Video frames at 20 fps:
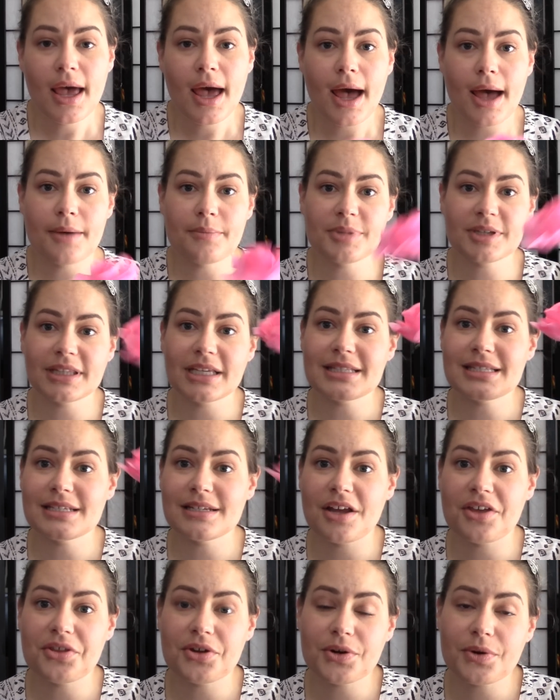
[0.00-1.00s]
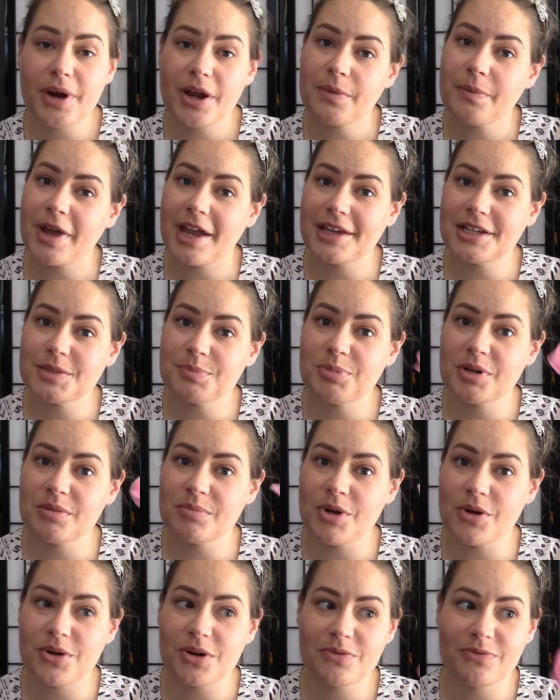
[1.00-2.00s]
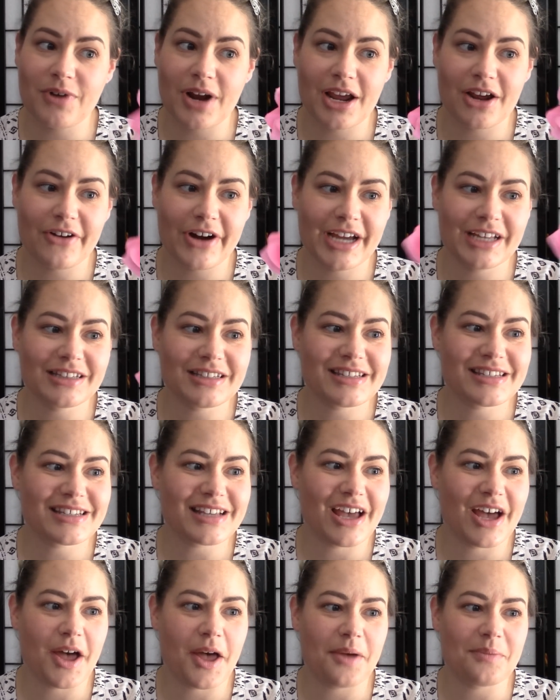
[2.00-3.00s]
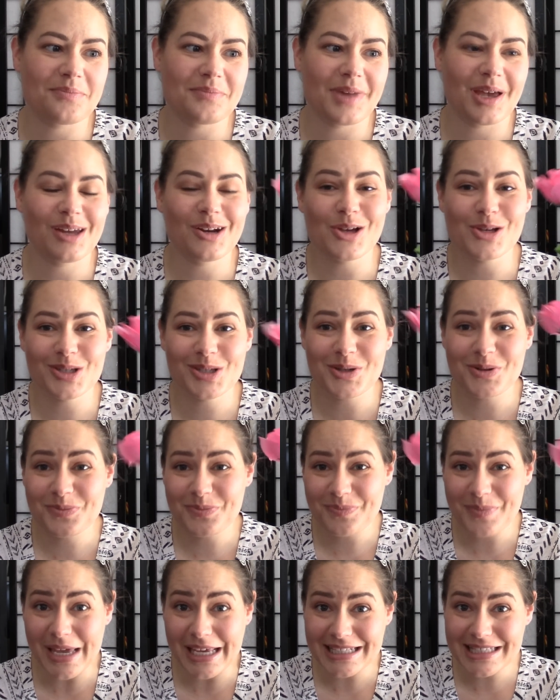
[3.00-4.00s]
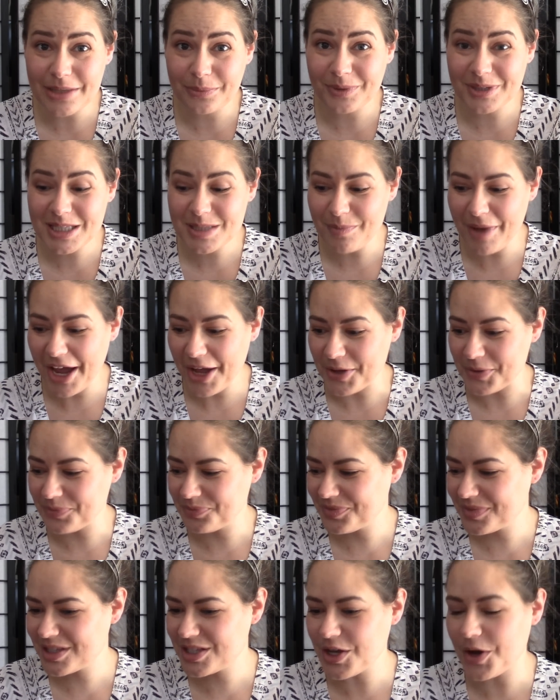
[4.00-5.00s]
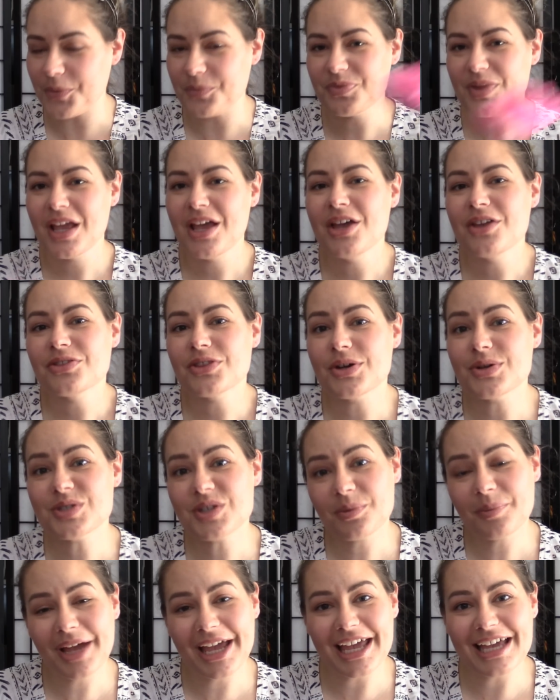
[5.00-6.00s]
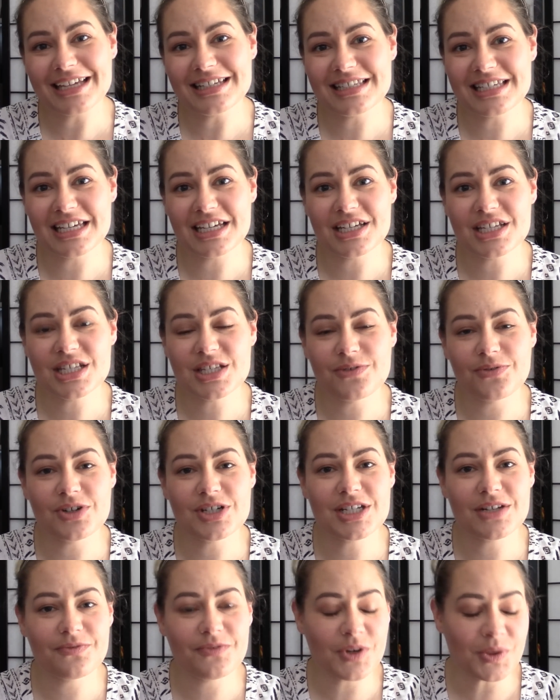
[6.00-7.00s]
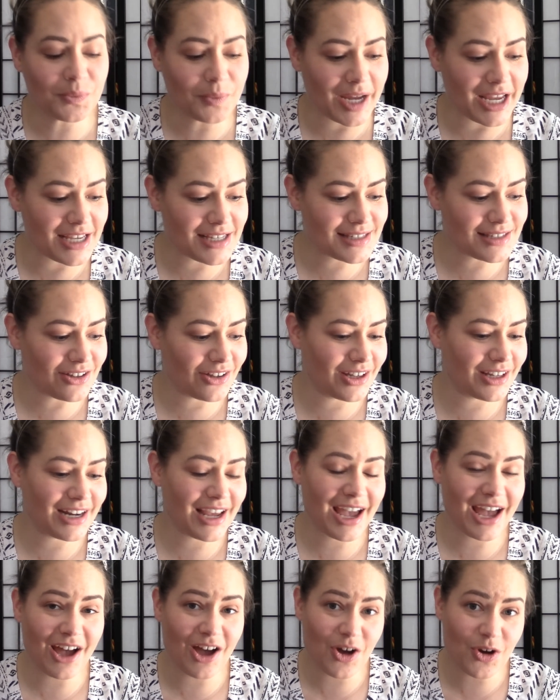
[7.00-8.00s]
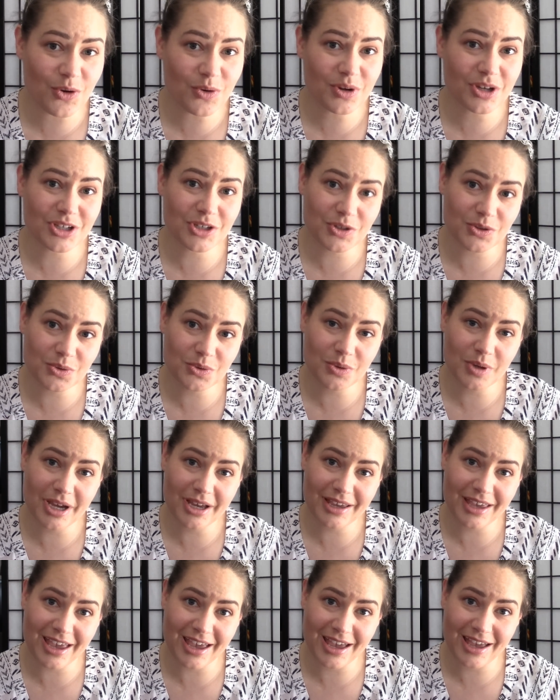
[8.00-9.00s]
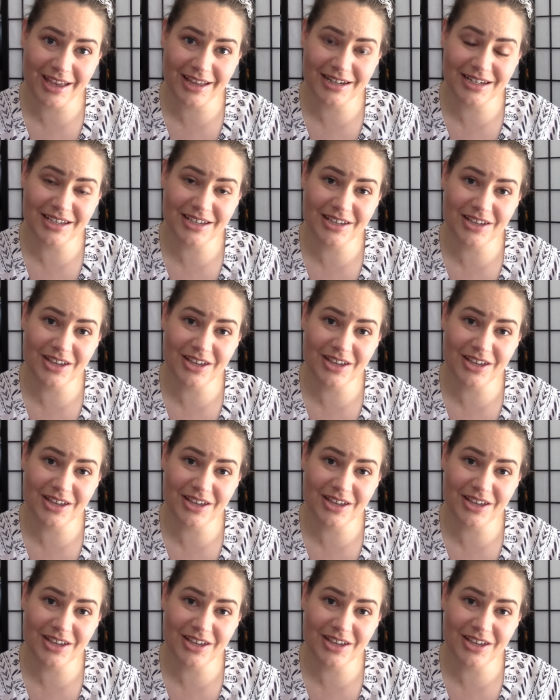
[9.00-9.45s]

But that's another great way to promote a fragrance, and also make someone smile. So those are my ideas for different ways on how you can